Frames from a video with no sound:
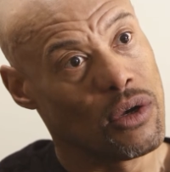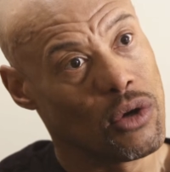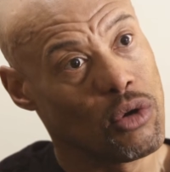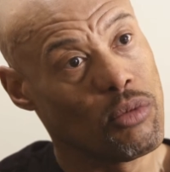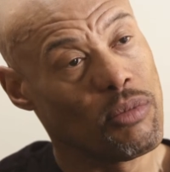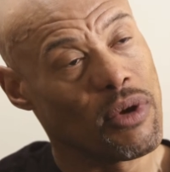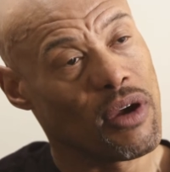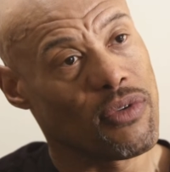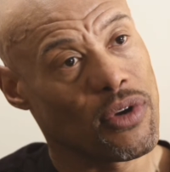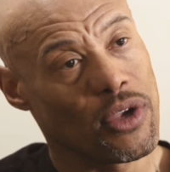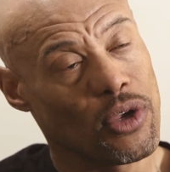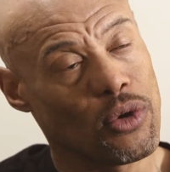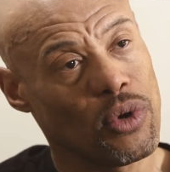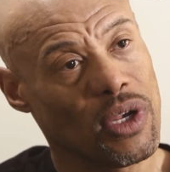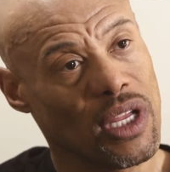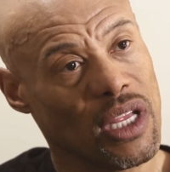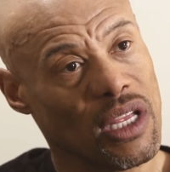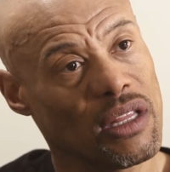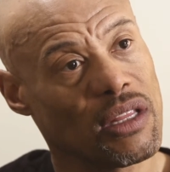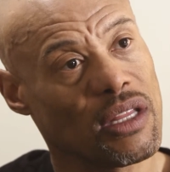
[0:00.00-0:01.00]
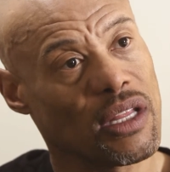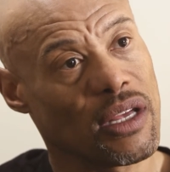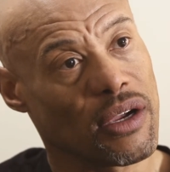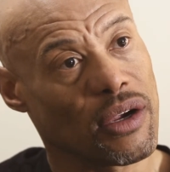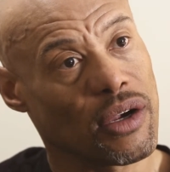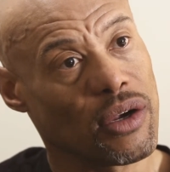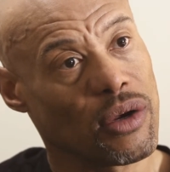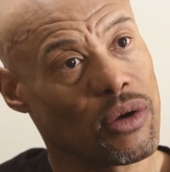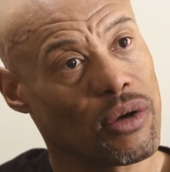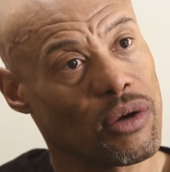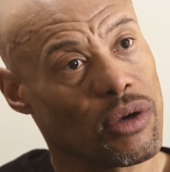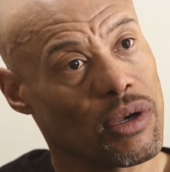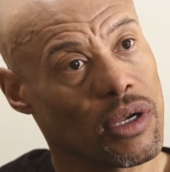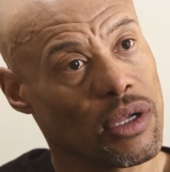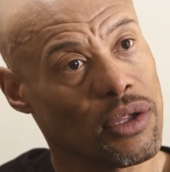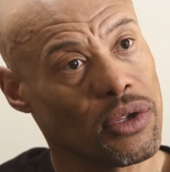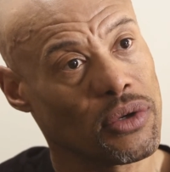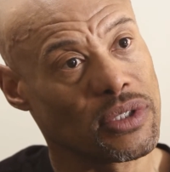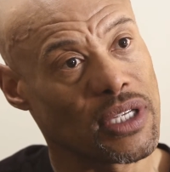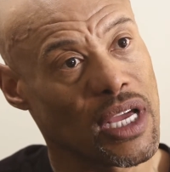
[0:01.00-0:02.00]
whomever you need there
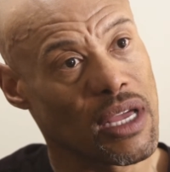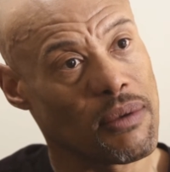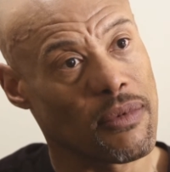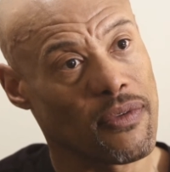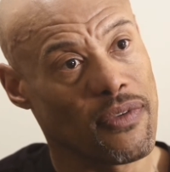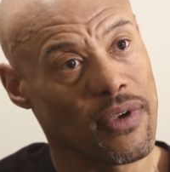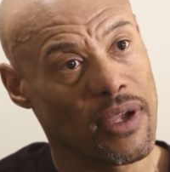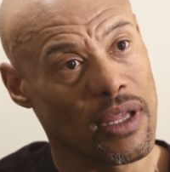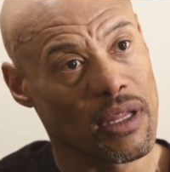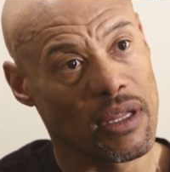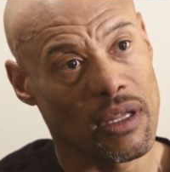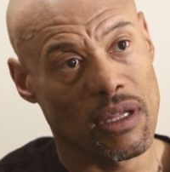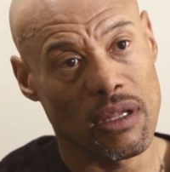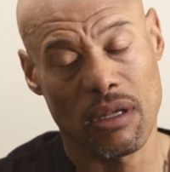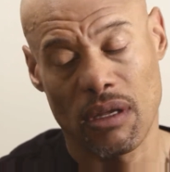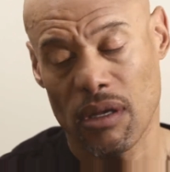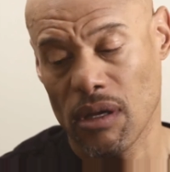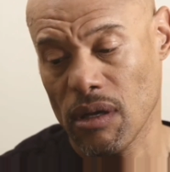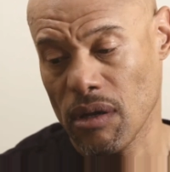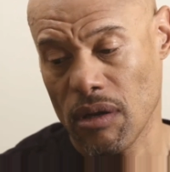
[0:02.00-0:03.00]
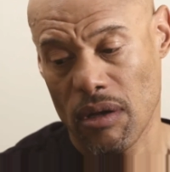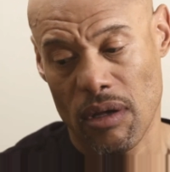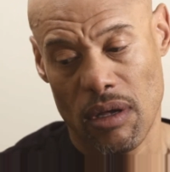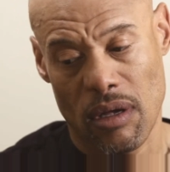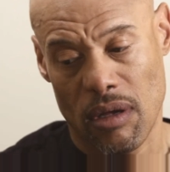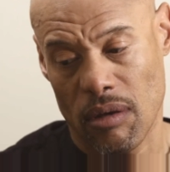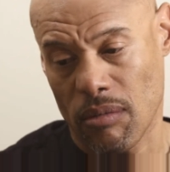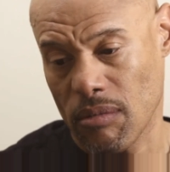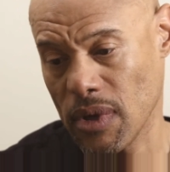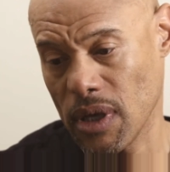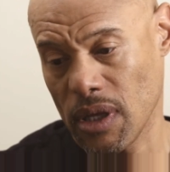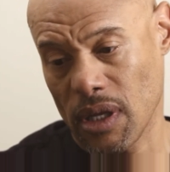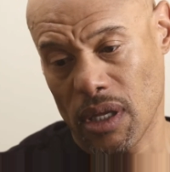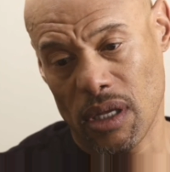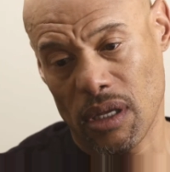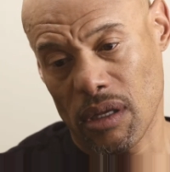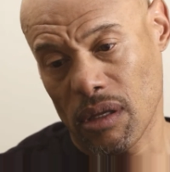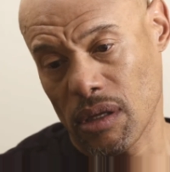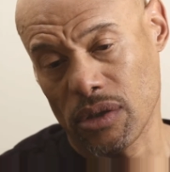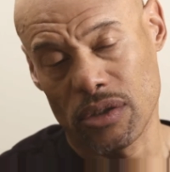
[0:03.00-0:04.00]
in your time of healing, and
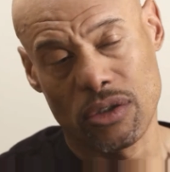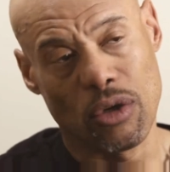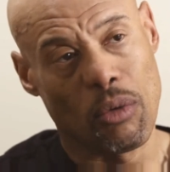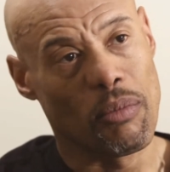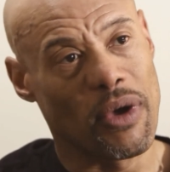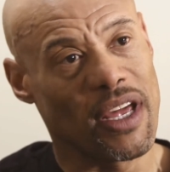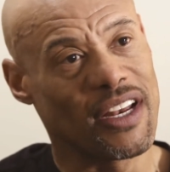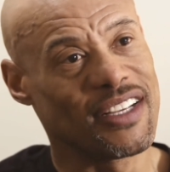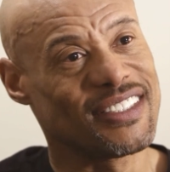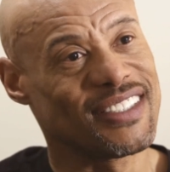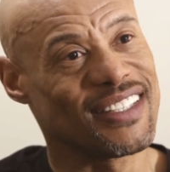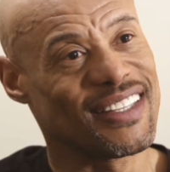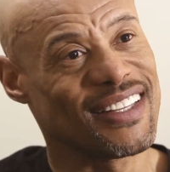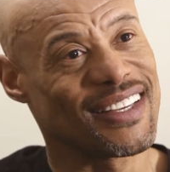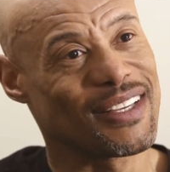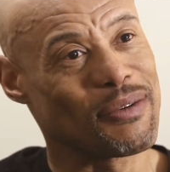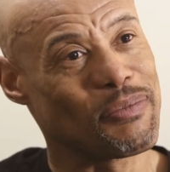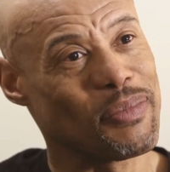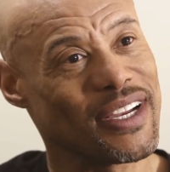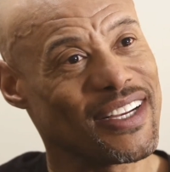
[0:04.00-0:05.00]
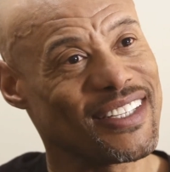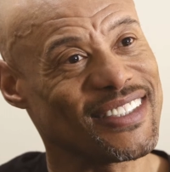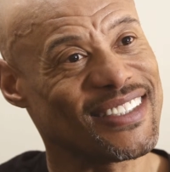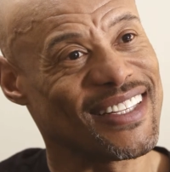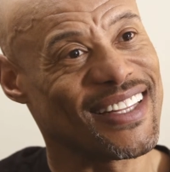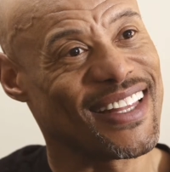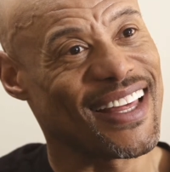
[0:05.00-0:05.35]
there's no medicine that compares to